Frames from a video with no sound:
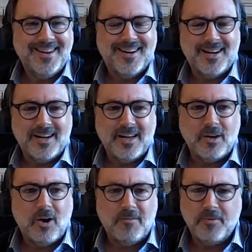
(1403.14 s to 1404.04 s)
uh,
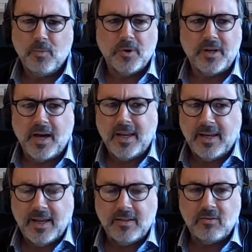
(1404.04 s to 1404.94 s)
and often we're
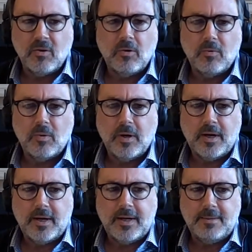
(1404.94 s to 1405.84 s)
gutting it. So
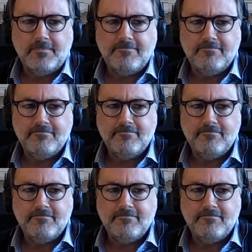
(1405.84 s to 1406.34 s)
um,